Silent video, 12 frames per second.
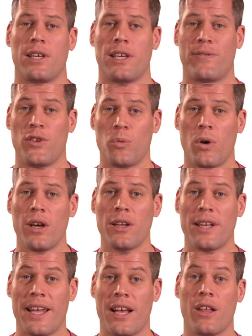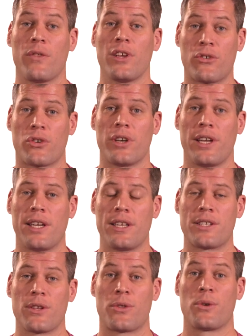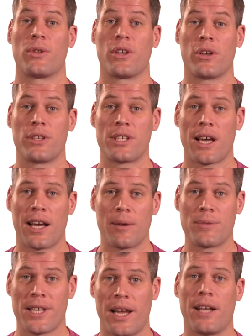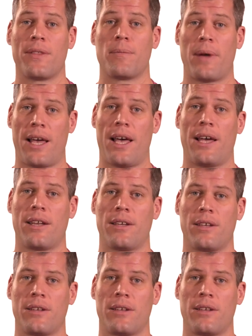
If you want healthy trees through the good times and the bad,